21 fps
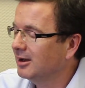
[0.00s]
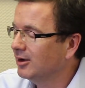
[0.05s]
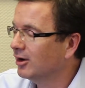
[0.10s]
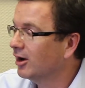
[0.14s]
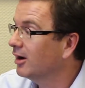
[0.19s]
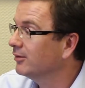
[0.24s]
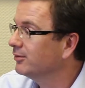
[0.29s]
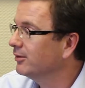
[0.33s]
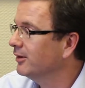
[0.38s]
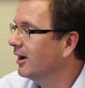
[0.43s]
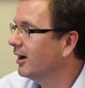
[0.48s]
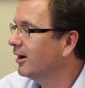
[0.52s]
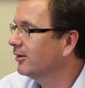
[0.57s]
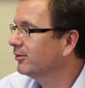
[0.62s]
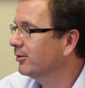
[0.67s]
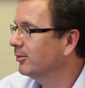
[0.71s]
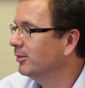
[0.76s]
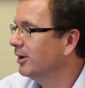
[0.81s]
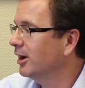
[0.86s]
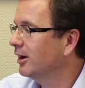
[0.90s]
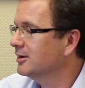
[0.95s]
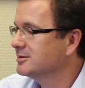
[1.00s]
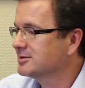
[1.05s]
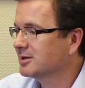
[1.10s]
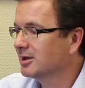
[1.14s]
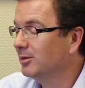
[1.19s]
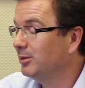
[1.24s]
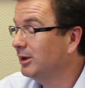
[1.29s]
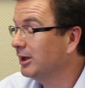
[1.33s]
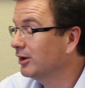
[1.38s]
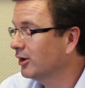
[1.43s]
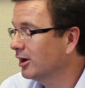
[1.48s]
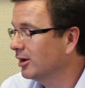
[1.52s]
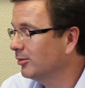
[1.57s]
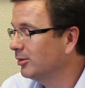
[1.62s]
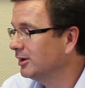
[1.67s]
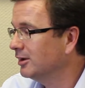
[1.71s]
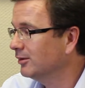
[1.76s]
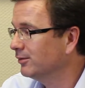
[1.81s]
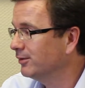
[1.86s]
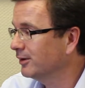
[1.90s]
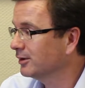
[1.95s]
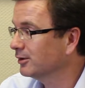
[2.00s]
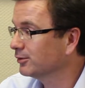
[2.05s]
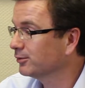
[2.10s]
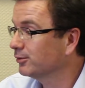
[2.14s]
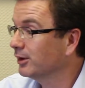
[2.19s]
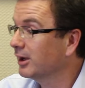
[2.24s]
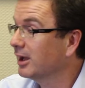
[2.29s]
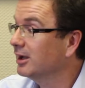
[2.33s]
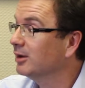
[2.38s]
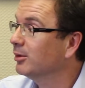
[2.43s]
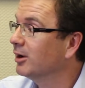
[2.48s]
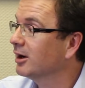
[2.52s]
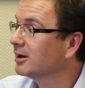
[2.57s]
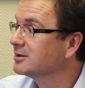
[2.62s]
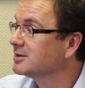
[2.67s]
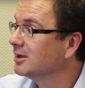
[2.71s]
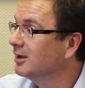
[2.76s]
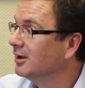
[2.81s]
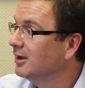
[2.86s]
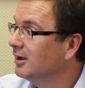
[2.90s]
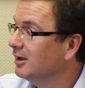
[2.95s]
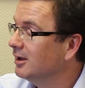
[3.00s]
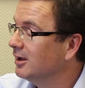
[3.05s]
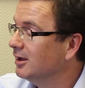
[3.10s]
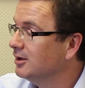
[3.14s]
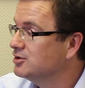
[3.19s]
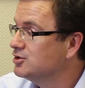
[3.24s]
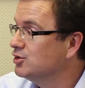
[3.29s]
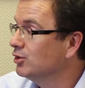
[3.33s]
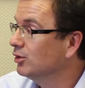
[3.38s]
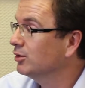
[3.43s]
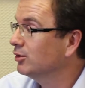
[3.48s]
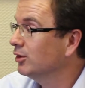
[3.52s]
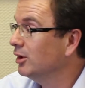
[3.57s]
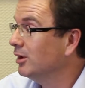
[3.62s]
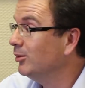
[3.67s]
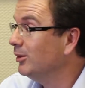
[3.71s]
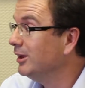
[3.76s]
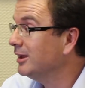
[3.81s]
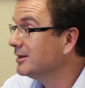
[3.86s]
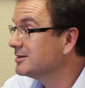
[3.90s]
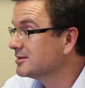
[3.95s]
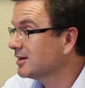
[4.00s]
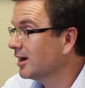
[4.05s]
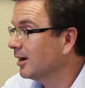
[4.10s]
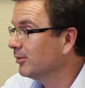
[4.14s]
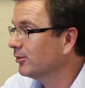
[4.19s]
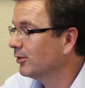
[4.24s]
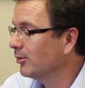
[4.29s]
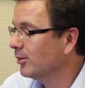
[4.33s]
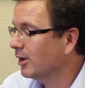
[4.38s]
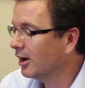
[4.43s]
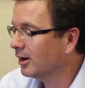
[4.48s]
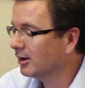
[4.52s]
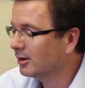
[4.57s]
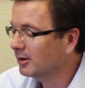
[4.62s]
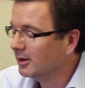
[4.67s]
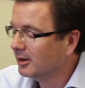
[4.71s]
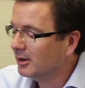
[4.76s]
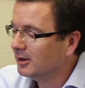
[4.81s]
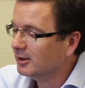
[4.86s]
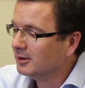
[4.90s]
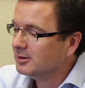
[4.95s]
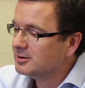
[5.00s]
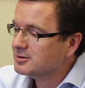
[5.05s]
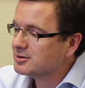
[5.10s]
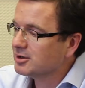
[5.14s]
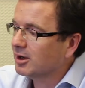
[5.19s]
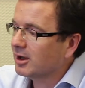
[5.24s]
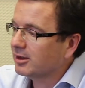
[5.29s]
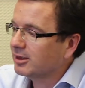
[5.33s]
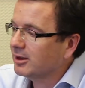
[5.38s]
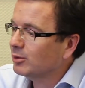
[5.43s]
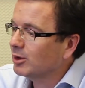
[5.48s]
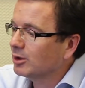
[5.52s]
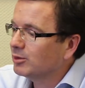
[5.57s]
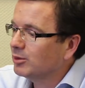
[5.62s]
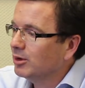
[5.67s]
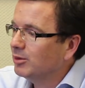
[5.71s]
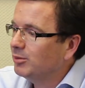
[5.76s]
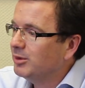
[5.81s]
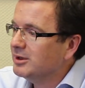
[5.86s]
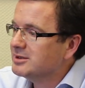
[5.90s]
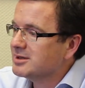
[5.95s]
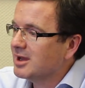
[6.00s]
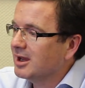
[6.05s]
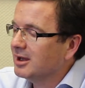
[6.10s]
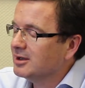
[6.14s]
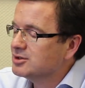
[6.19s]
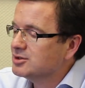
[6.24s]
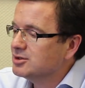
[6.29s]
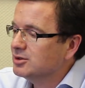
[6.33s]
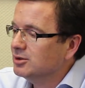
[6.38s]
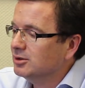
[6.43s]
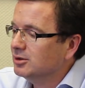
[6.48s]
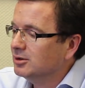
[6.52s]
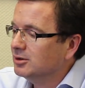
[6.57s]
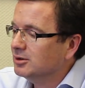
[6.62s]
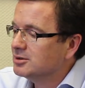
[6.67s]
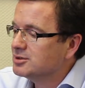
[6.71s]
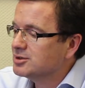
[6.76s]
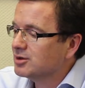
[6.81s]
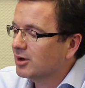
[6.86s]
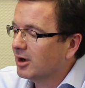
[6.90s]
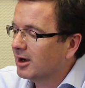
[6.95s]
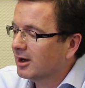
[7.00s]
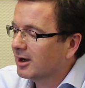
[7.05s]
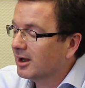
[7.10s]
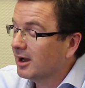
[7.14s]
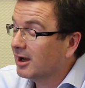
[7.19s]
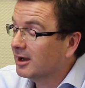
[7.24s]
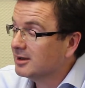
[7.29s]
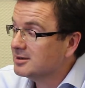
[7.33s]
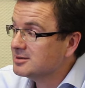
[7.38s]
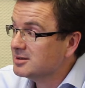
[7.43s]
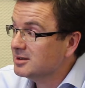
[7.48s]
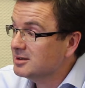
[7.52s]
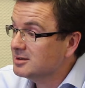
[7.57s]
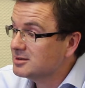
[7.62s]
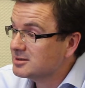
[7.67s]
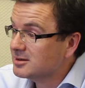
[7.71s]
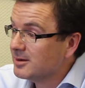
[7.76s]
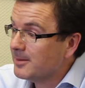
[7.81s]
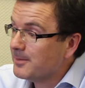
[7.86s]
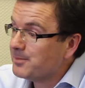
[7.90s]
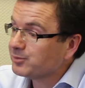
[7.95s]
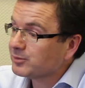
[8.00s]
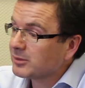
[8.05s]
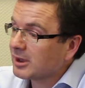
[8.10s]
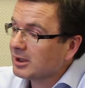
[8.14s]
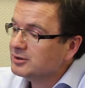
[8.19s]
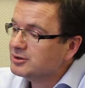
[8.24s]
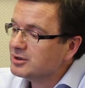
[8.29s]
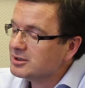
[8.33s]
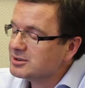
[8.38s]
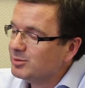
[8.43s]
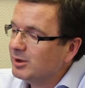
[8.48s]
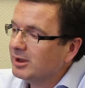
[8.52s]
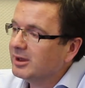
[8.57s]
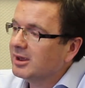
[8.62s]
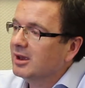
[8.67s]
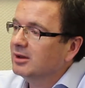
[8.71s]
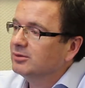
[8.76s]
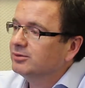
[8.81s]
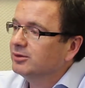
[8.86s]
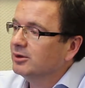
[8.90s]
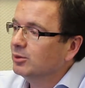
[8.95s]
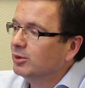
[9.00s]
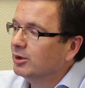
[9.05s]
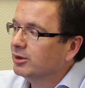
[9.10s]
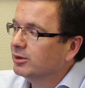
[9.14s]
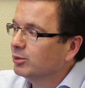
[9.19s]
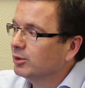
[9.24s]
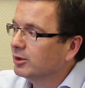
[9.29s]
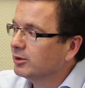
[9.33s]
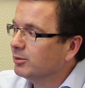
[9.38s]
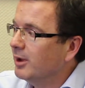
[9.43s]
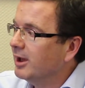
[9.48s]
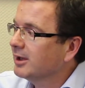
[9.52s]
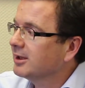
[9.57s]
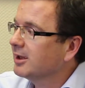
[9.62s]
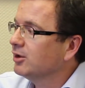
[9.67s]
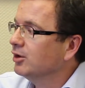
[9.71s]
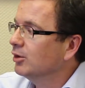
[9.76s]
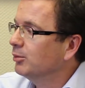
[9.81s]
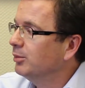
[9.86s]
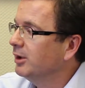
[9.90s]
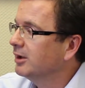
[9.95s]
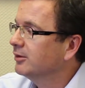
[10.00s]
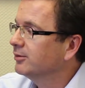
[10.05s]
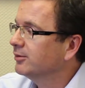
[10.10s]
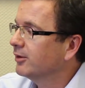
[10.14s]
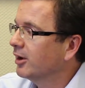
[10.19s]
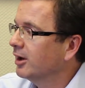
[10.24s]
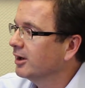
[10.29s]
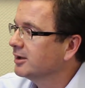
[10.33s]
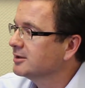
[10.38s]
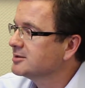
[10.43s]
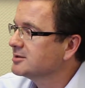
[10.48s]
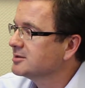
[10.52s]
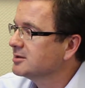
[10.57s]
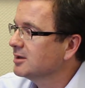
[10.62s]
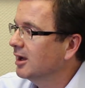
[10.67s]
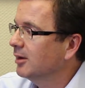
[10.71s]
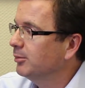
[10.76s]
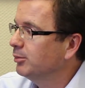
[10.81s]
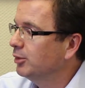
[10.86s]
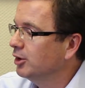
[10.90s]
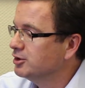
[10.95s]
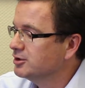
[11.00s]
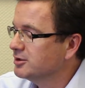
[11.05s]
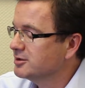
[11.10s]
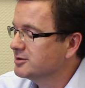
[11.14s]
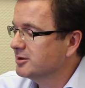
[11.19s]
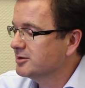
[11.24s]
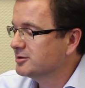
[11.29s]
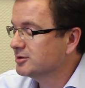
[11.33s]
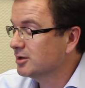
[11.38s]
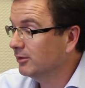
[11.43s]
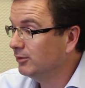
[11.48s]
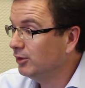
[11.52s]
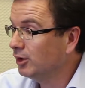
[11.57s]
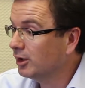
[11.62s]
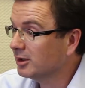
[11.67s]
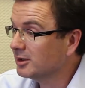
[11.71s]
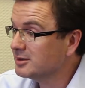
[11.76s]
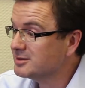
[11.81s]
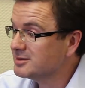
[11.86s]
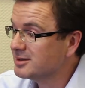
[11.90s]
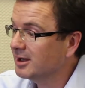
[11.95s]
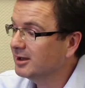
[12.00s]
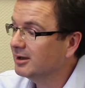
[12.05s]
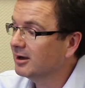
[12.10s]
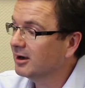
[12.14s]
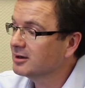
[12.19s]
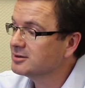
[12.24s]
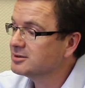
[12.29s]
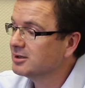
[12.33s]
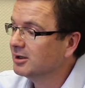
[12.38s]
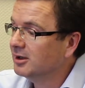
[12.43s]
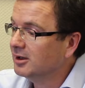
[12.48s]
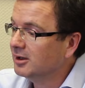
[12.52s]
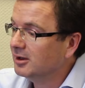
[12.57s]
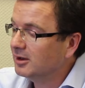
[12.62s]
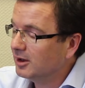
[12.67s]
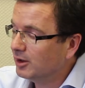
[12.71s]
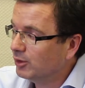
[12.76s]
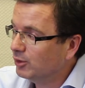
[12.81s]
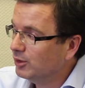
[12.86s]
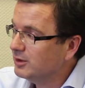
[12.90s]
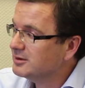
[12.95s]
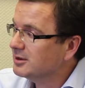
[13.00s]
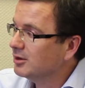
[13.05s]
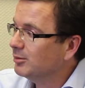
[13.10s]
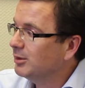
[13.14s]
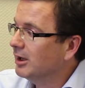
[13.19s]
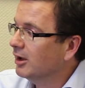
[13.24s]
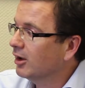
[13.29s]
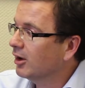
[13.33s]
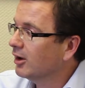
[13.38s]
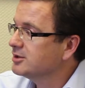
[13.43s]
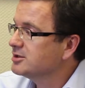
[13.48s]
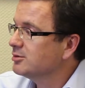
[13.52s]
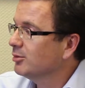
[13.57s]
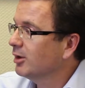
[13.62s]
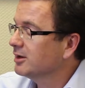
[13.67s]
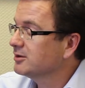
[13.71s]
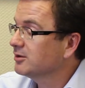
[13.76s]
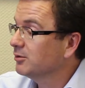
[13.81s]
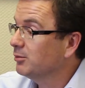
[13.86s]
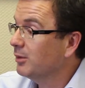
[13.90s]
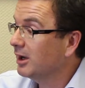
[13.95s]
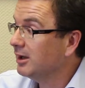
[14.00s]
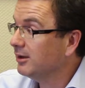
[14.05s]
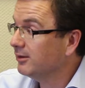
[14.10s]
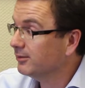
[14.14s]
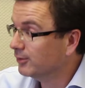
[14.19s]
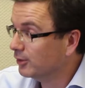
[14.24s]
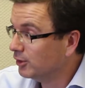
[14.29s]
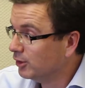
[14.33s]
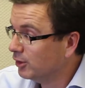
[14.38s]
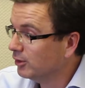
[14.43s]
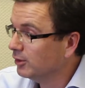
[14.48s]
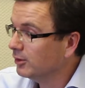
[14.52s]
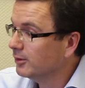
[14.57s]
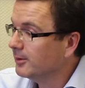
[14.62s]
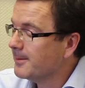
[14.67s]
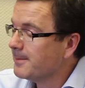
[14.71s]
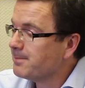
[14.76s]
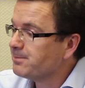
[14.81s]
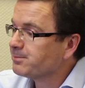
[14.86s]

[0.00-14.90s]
half an hour from now is going to be incredibly difficult. Forget about in 2 or 3 weeks' time from now. So I think what we'd be saying to our clients is just be careful with making your big forex purchases. So if you're going to send out a reasonably large amount of money for you,